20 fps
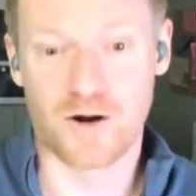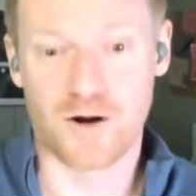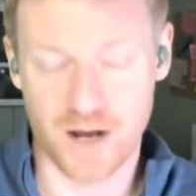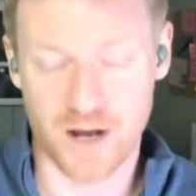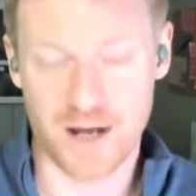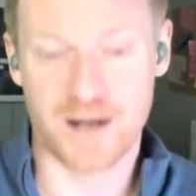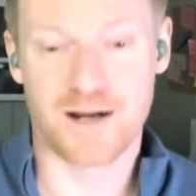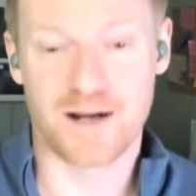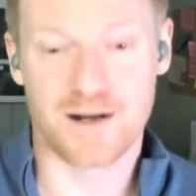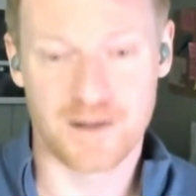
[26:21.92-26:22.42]

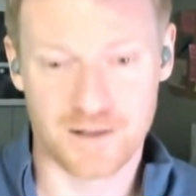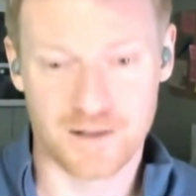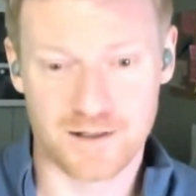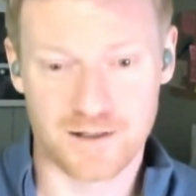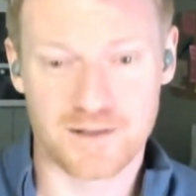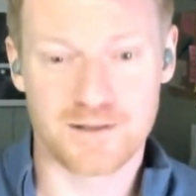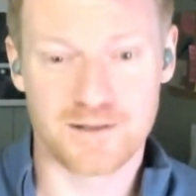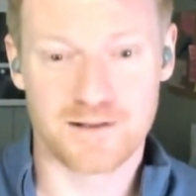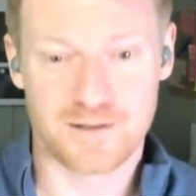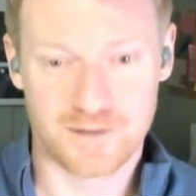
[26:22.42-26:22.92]
Okay.
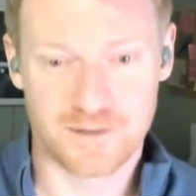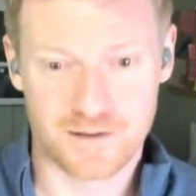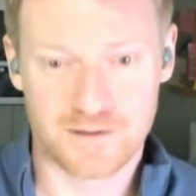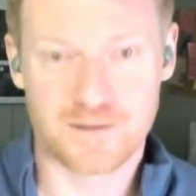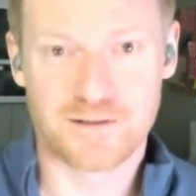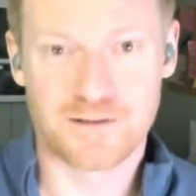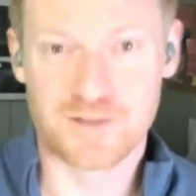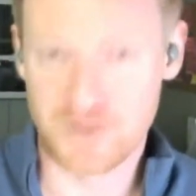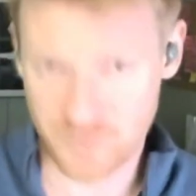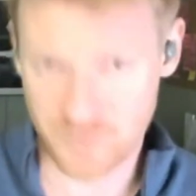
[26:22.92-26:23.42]

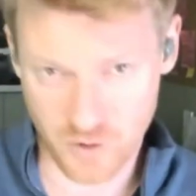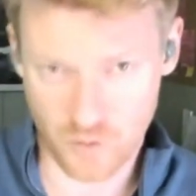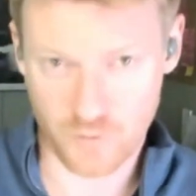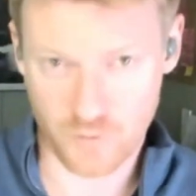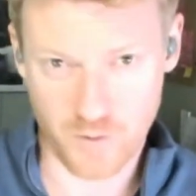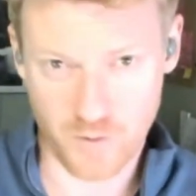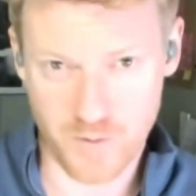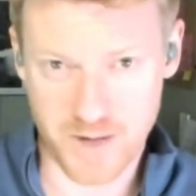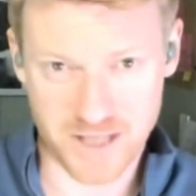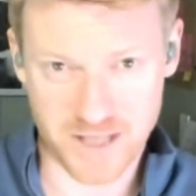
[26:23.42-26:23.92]
Do you
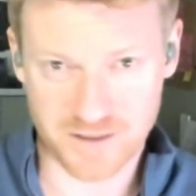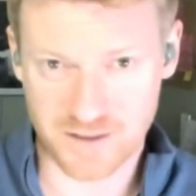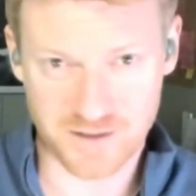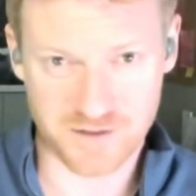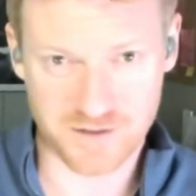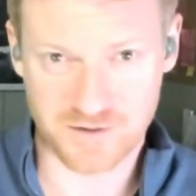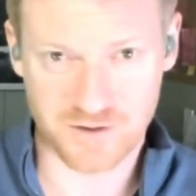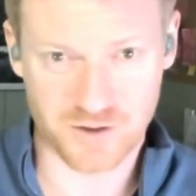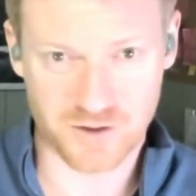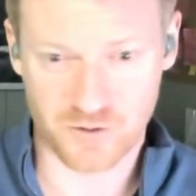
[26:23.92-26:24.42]
know about
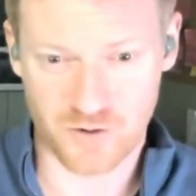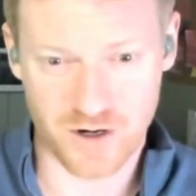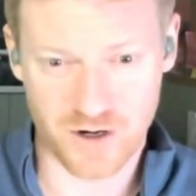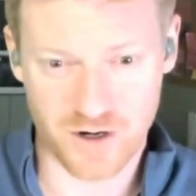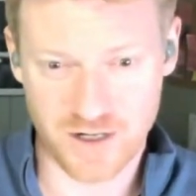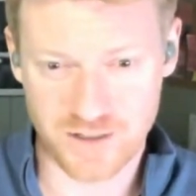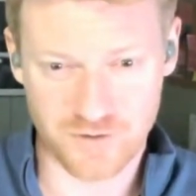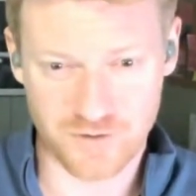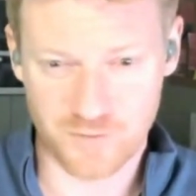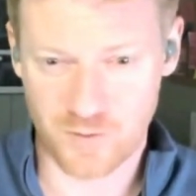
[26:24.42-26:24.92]
this
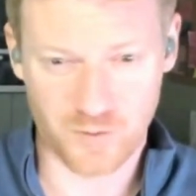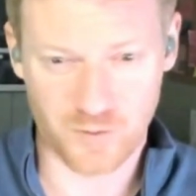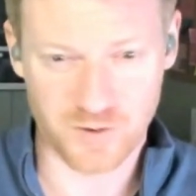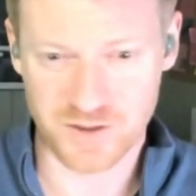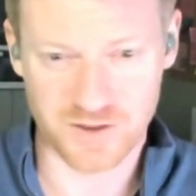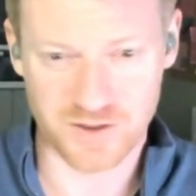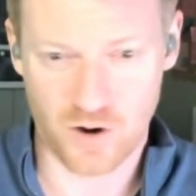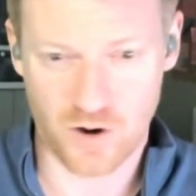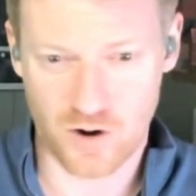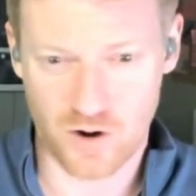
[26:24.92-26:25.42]
story? Do you remember what
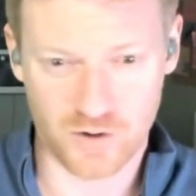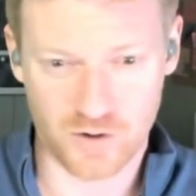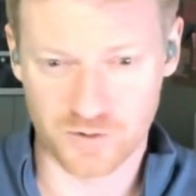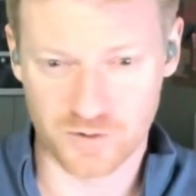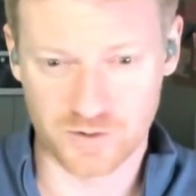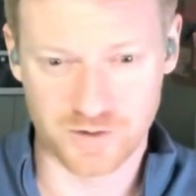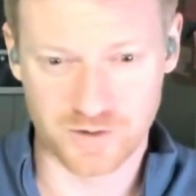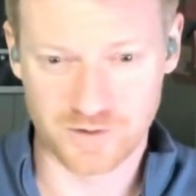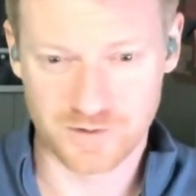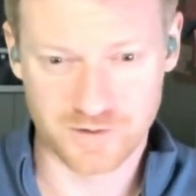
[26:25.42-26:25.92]
it's called?